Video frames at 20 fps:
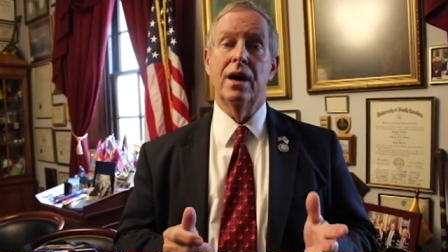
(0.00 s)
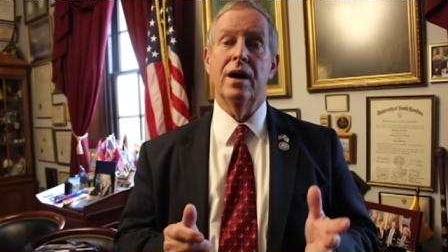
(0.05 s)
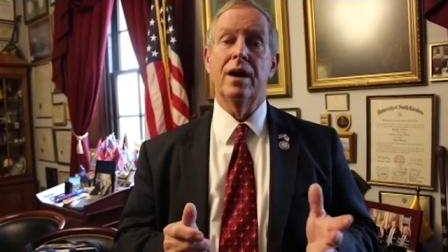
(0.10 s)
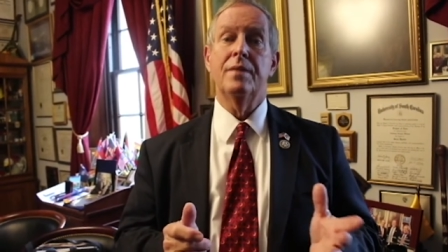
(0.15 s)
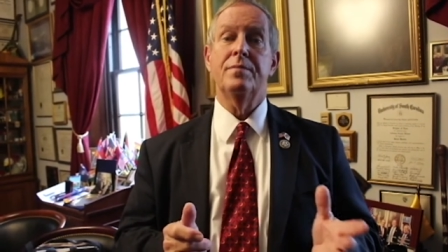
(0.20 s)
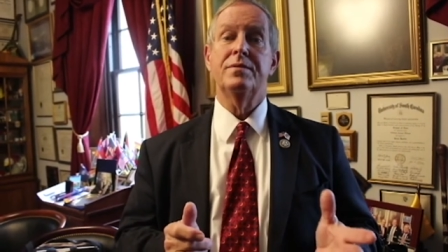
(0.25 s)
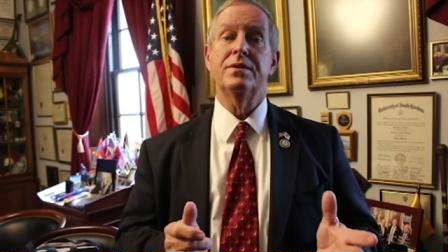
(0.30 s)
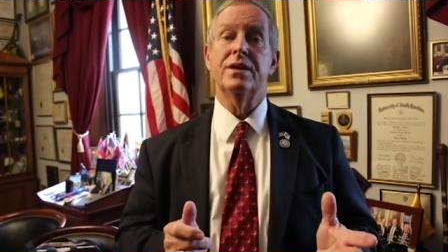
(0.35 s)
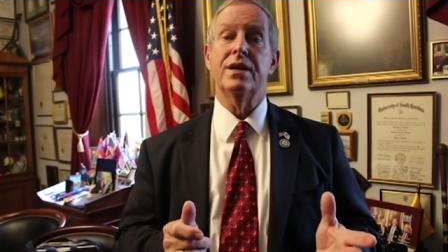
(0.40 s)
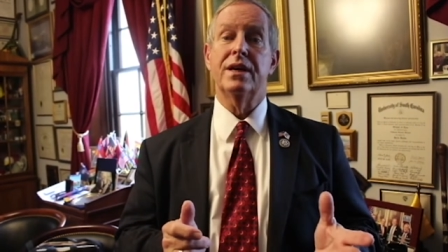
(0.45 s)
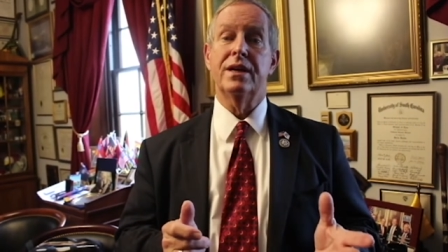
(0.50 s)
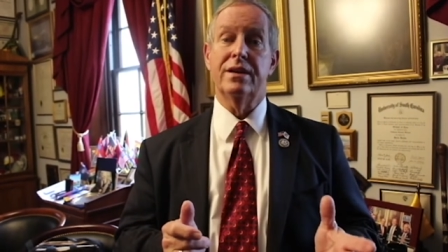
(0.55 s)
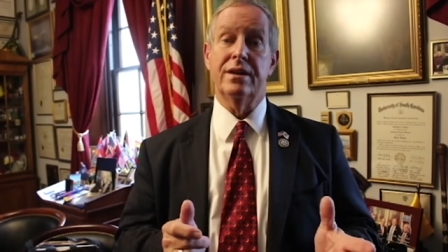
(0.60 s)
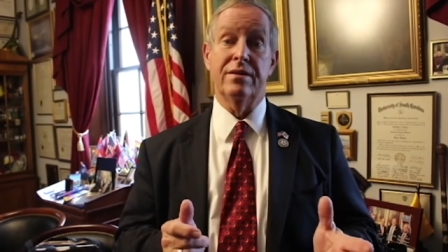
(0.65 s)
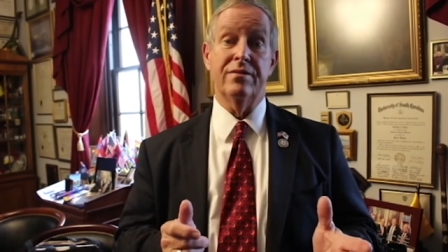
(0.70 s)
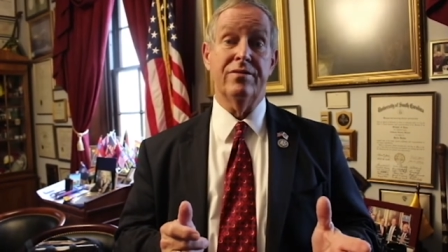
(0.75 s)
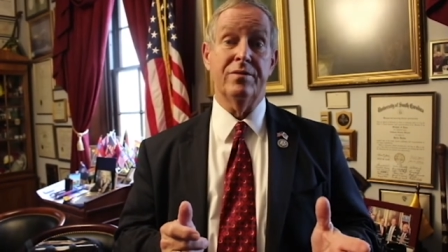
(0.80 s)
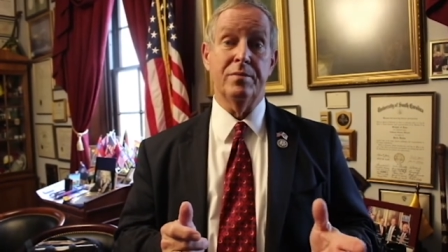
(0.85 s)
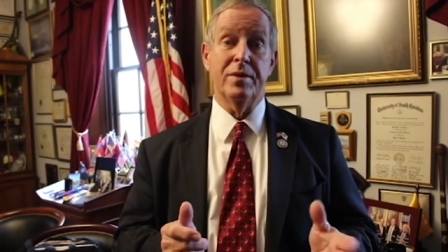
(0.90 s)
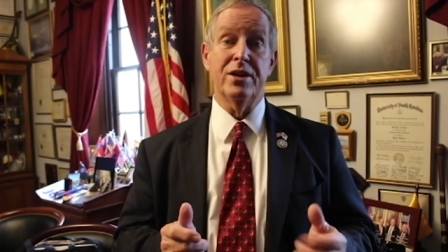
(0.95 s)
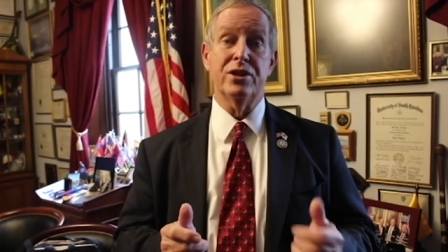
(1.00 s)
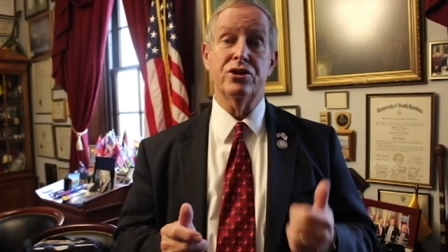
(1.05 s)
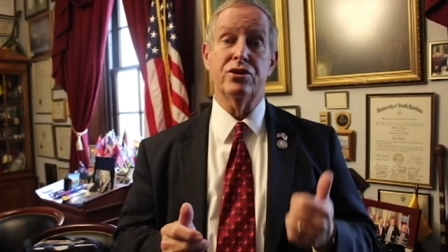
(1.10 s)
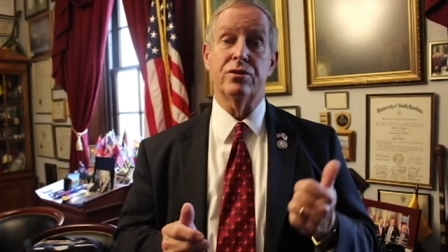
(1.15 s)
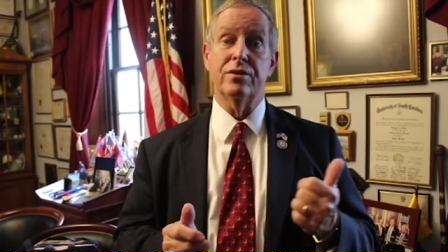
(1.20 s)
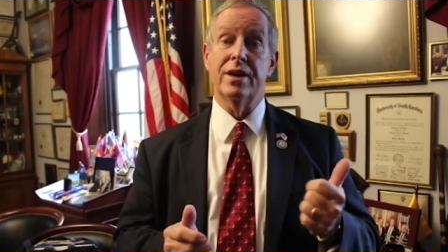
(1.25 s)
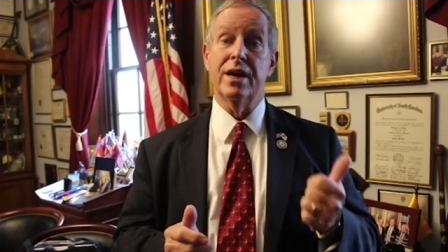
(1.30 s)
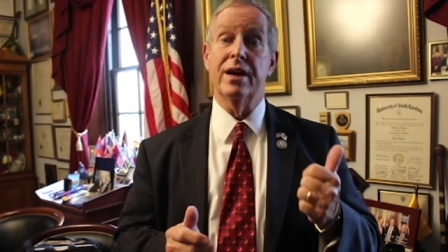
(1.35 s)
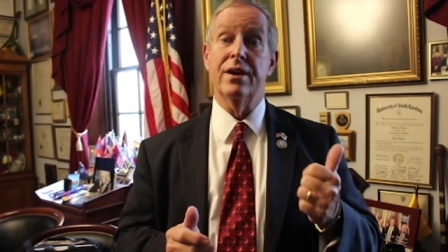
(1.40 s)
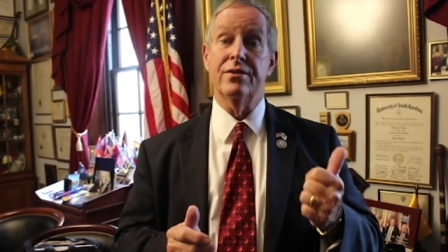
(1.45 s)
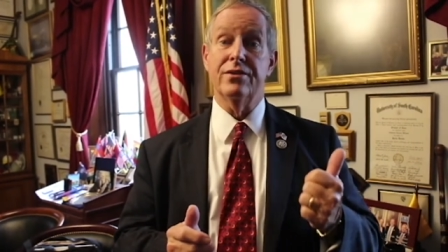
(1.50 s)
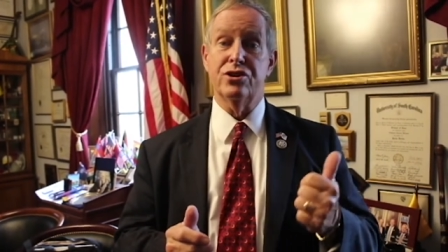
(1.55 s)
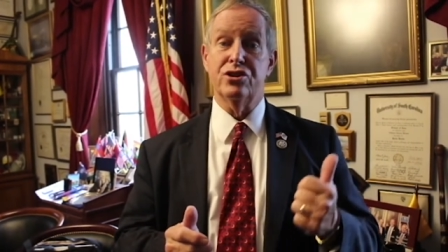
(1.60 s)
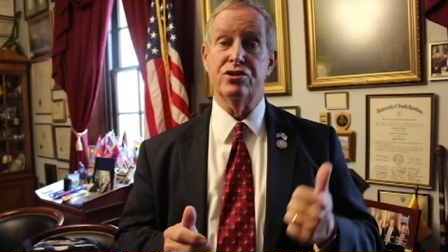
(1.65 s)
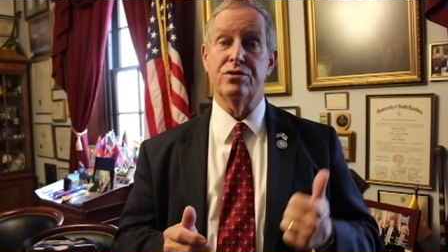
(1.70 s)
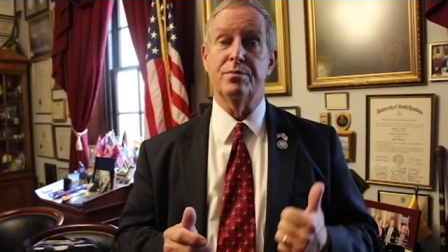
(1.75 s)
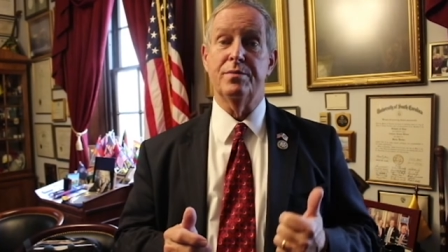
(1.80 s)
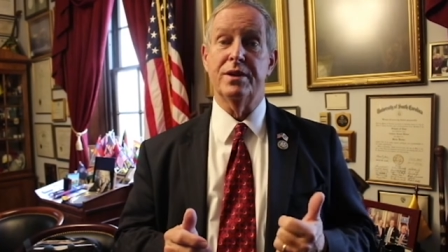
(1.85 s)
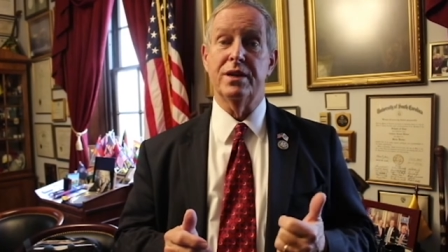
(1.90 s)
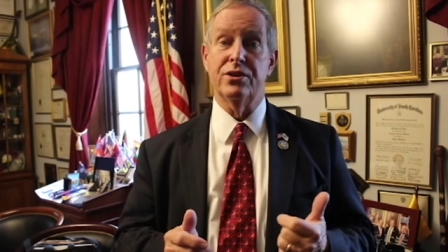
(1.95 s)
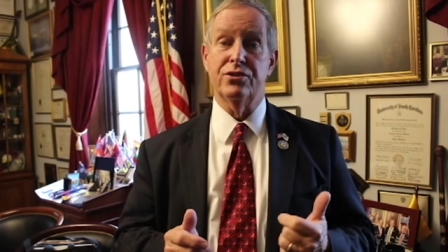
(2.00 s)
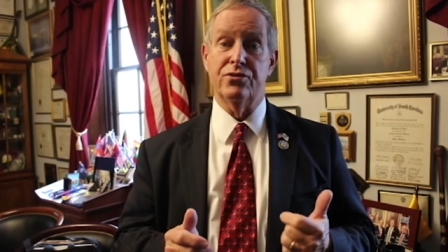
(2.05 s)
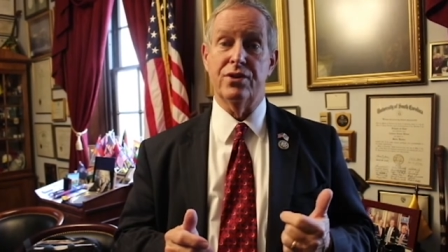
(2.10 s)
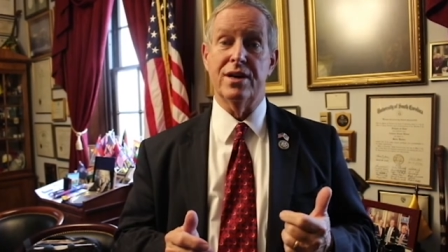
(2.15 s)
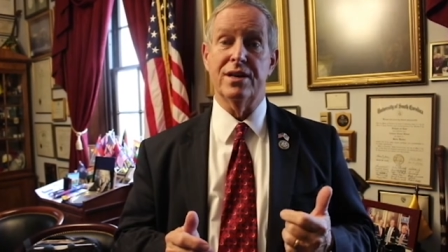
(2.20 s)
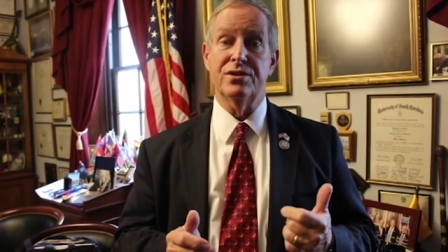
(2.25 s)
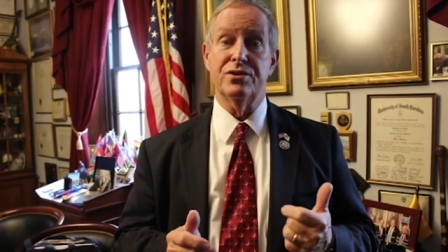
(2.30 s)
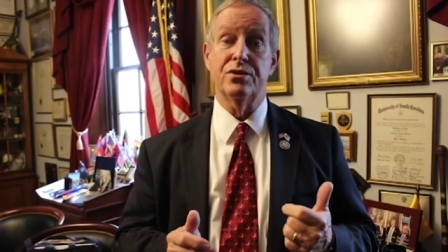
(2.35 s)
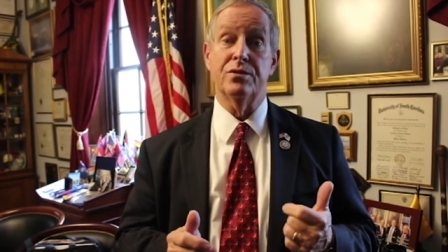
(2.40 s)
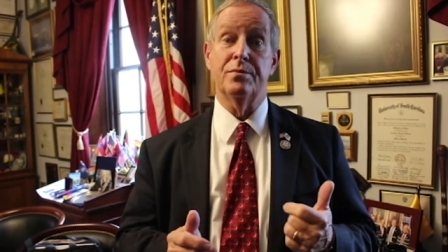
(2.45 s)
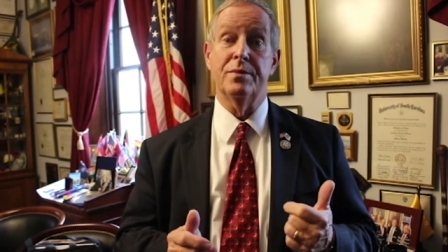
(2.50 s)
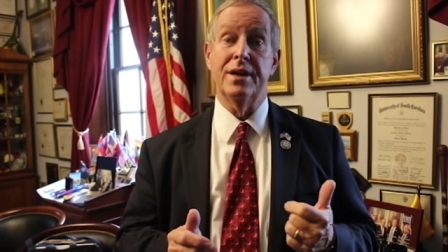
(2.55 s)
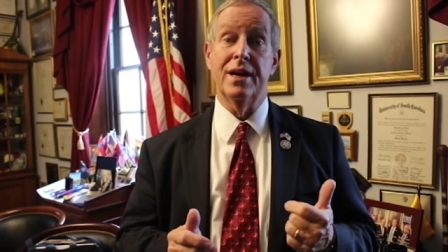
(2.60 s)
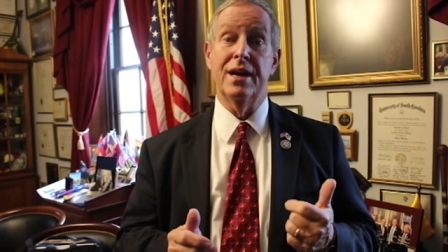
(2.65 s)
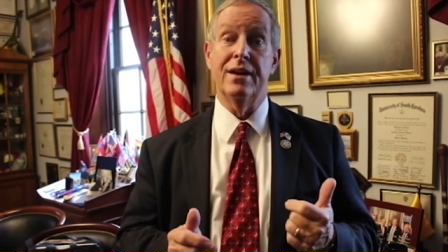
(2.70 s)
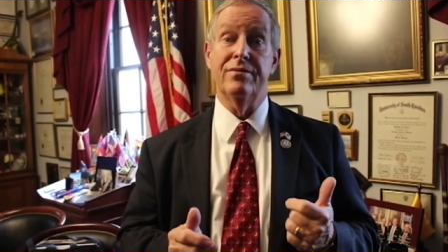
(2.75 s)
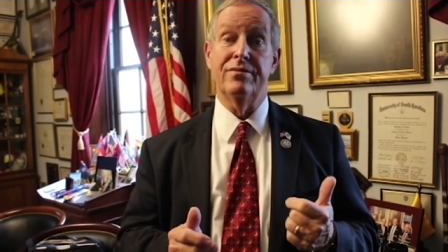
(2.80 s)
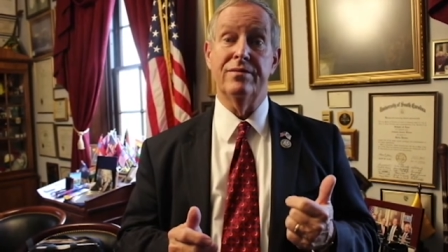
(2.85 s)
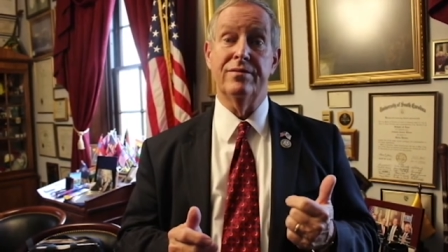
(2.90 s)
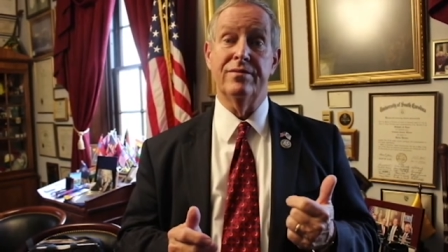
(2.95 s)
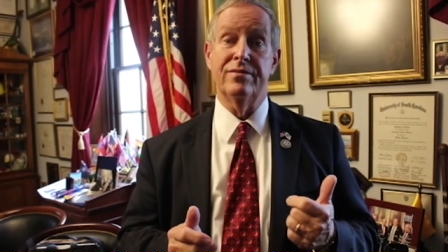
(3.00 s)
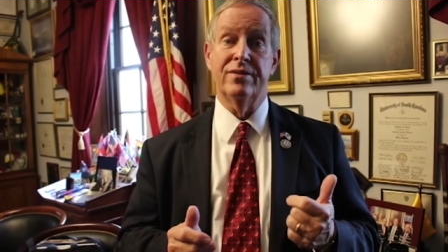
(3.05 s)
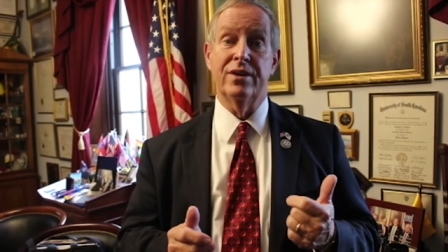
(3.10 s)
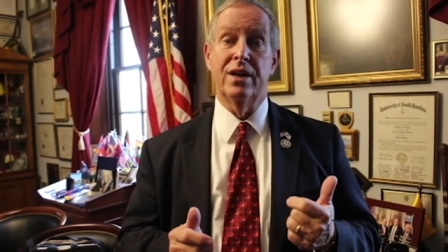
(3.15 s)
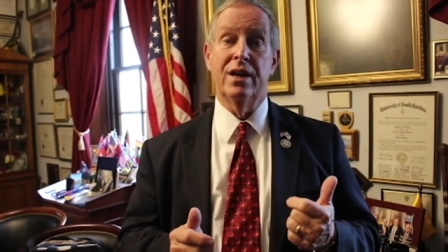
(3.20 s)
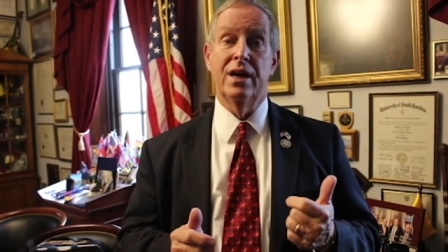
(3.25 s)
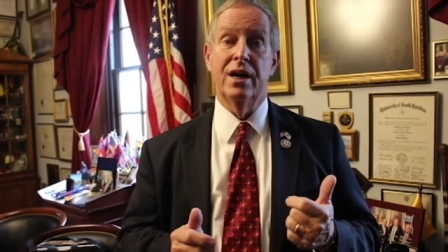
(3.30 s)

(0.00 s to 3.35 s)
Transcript: up-to-date information on how this should be addressed on behalf of